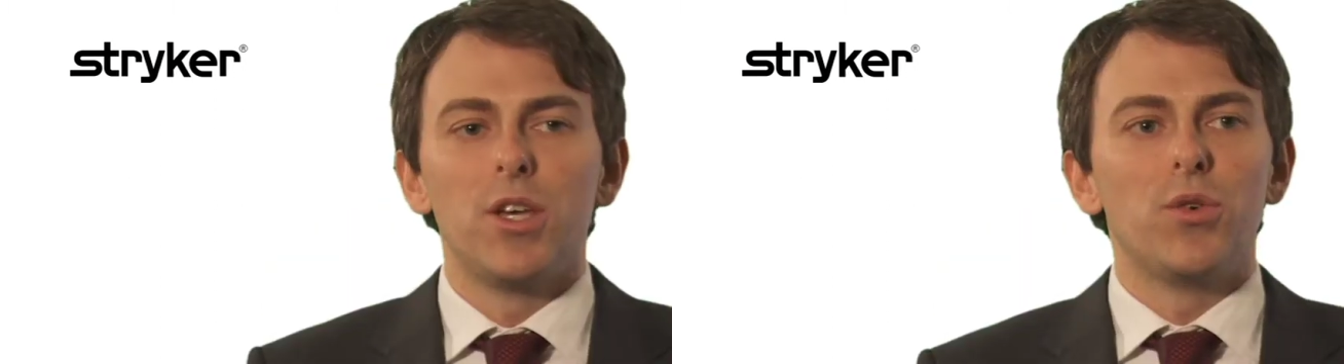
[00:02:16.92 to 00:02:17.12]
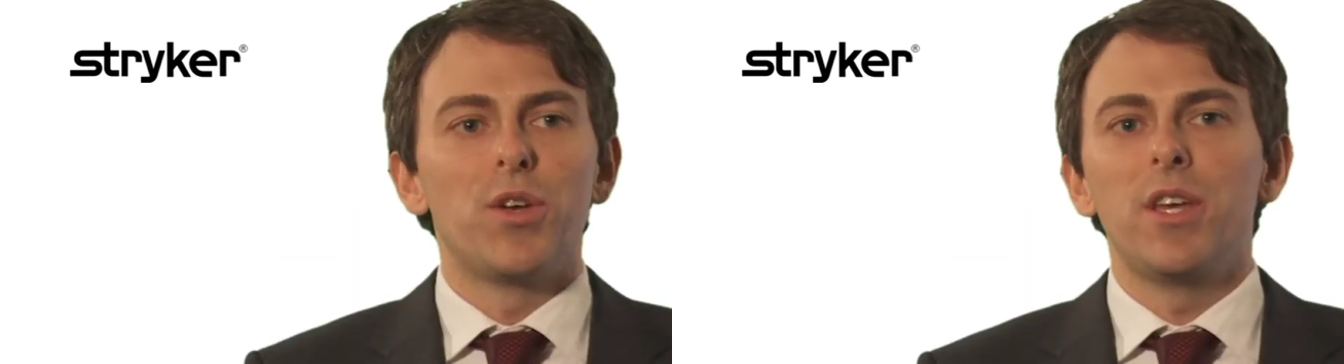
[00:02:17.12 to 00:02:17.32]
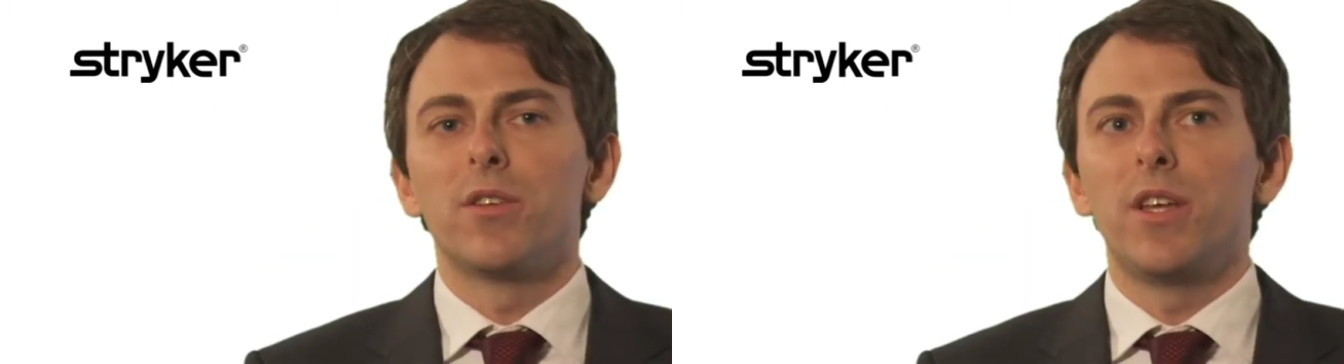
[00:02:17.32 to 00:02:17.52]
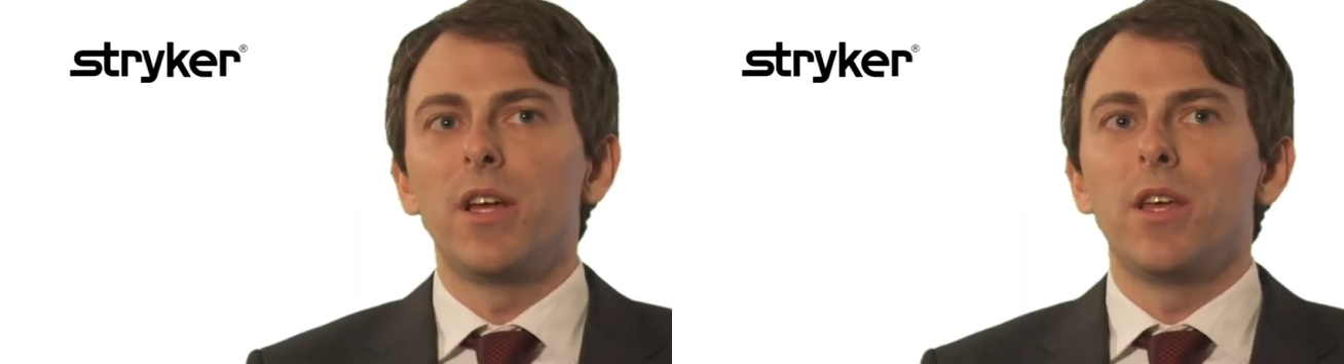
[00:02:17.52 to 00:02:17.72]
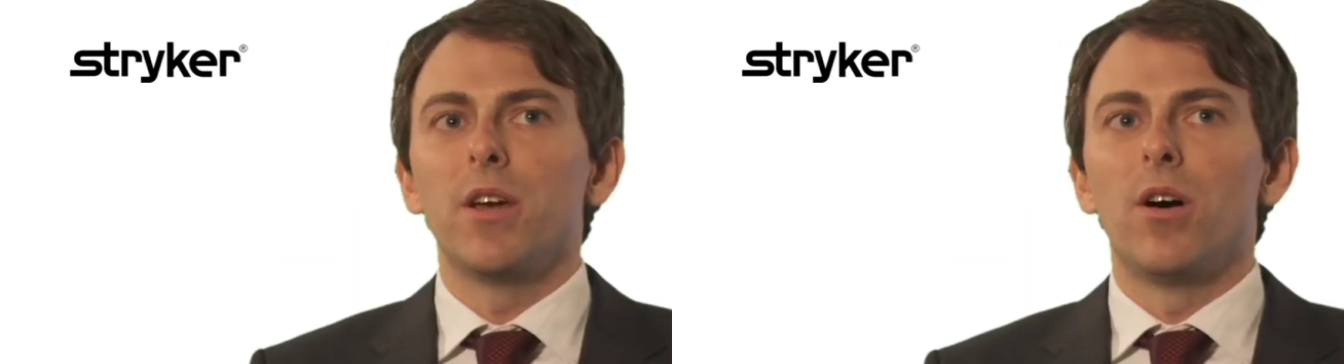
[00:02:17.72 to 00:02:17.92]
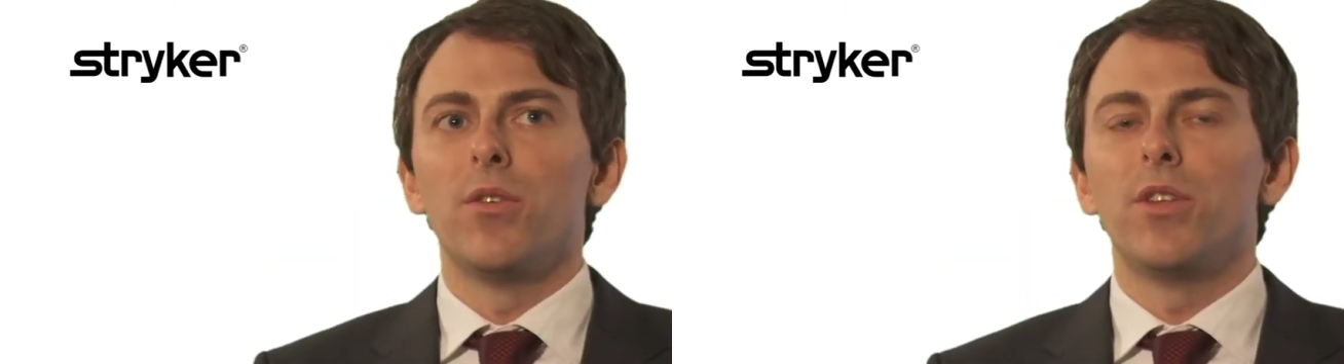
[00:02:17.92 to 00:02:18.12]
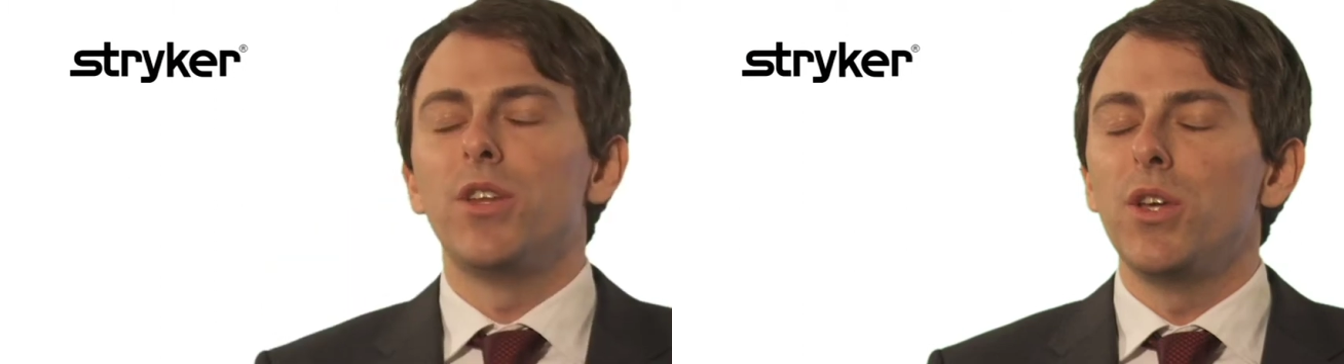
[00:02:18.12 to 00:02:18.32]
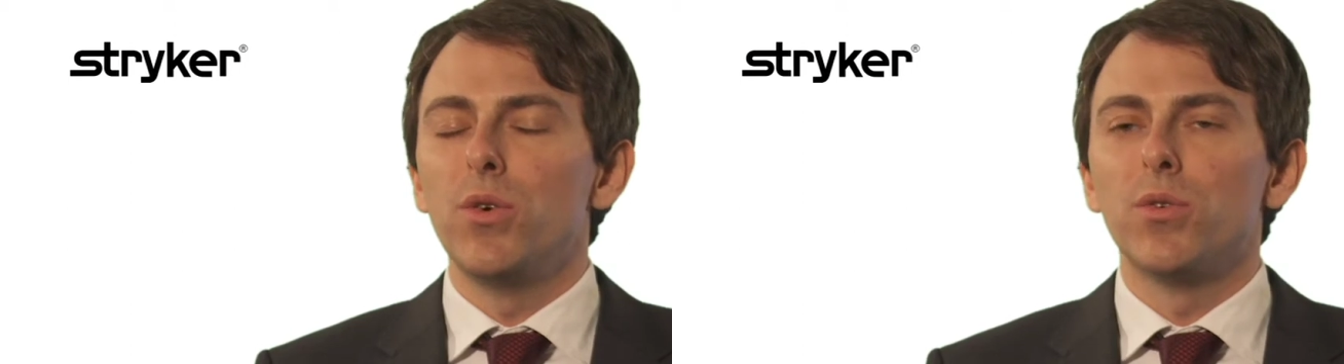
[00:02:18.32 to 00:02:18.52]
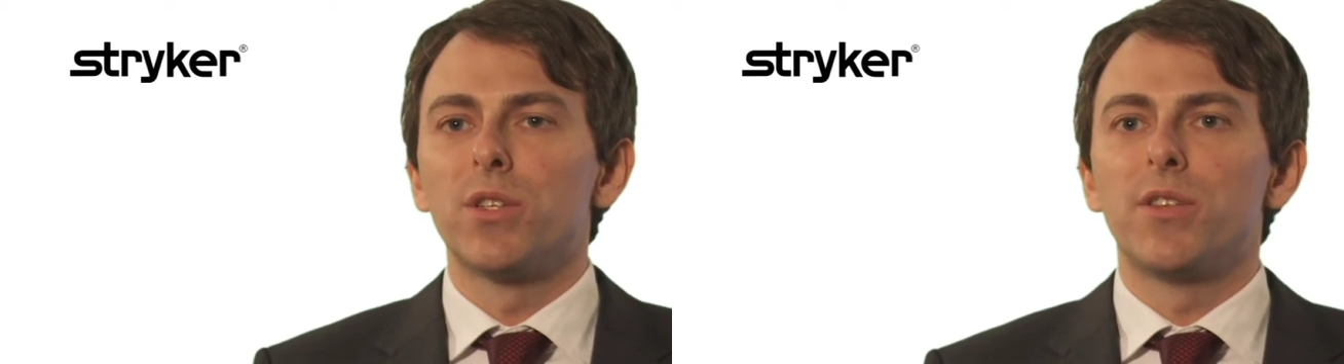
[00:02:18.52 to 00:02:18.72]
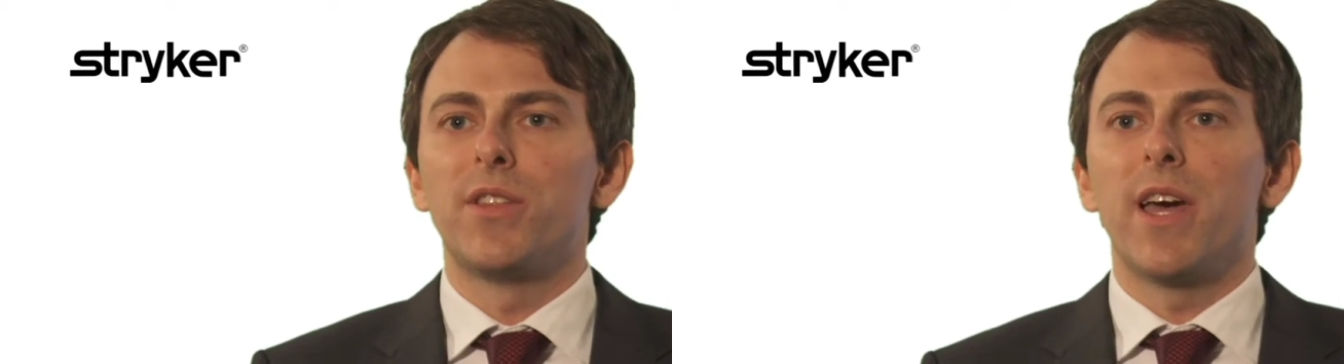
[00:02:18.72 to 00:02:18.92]
You hear daily on the news
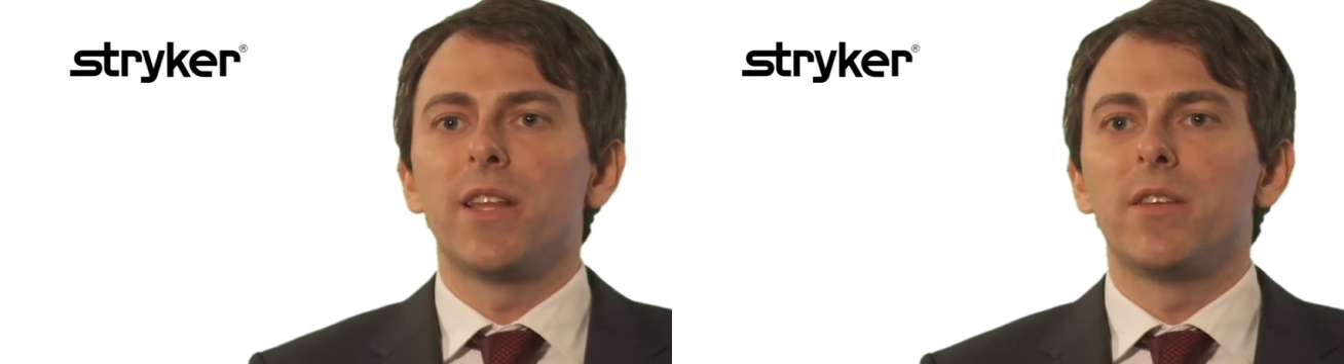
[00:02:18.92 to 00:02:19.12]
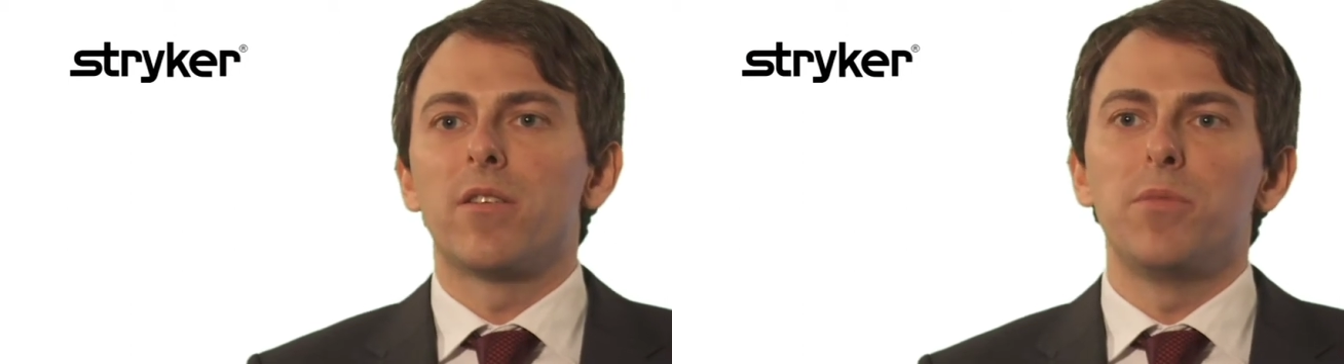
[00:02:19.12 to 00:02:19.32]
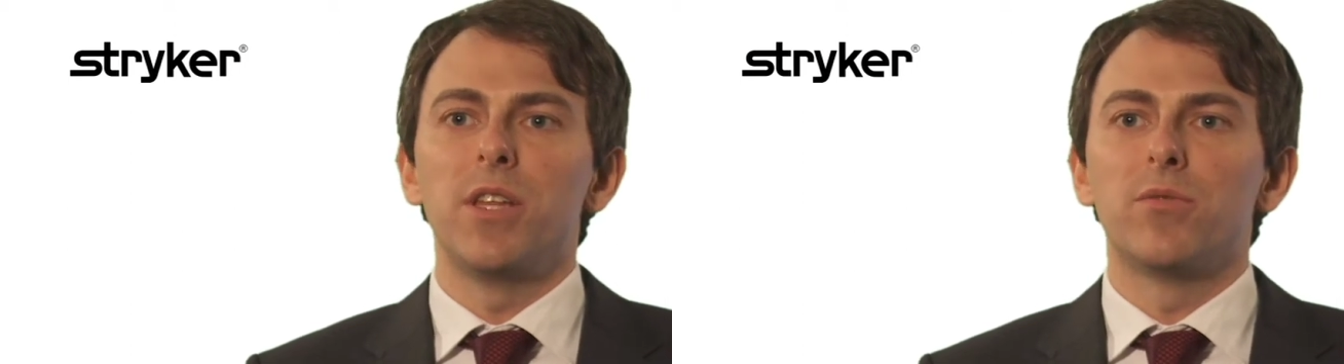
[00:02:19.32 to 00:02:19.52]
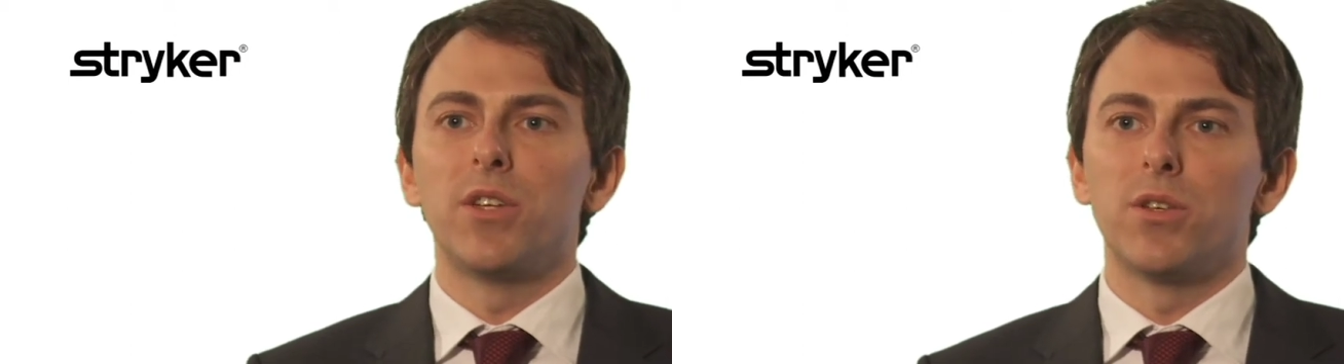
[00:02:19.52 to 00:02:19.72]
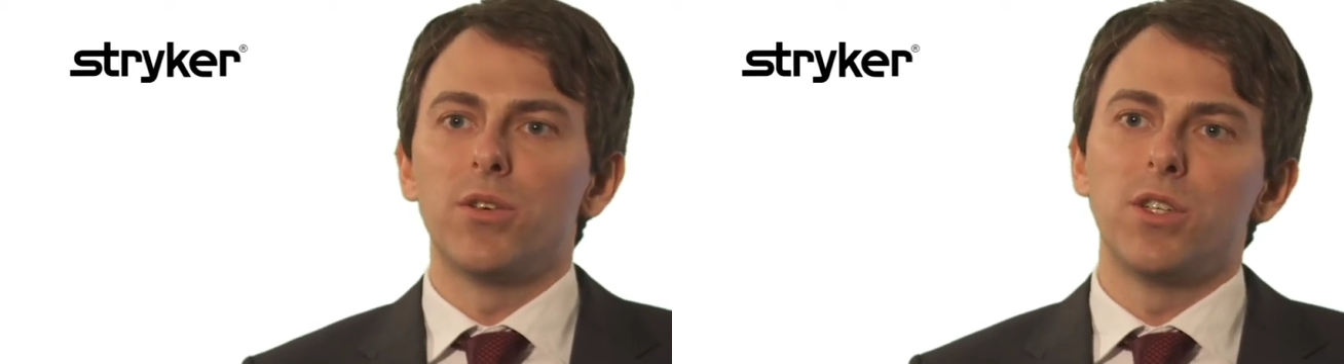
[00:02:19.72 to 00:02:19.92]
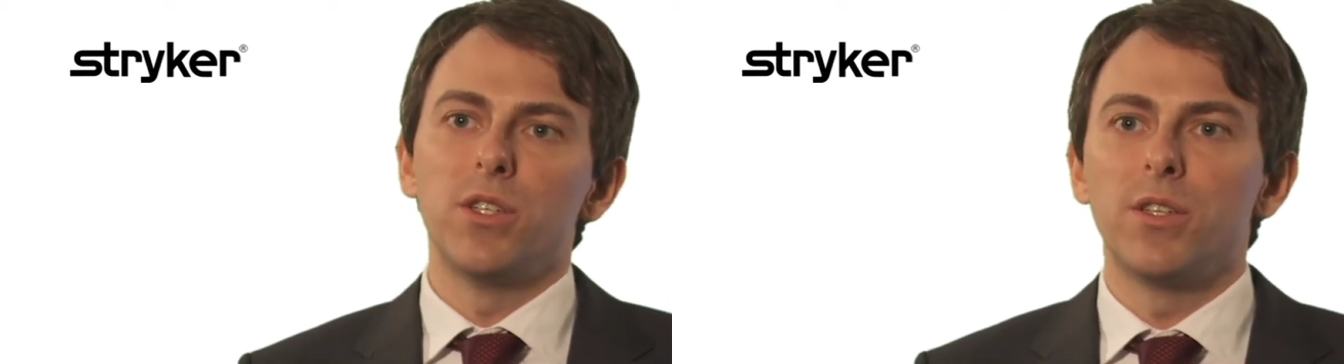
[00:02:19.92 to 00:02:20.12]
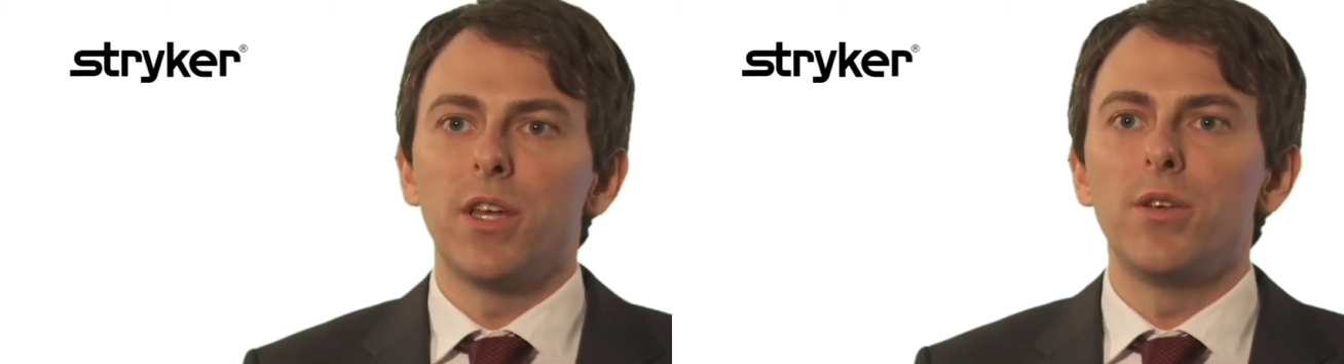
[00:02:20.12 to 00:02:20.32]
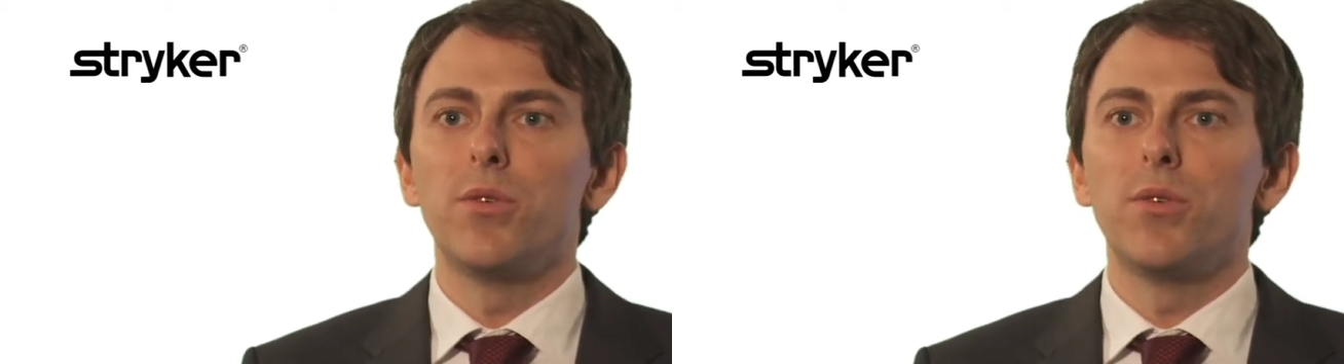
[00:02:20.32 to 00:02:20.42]
that there have been research in the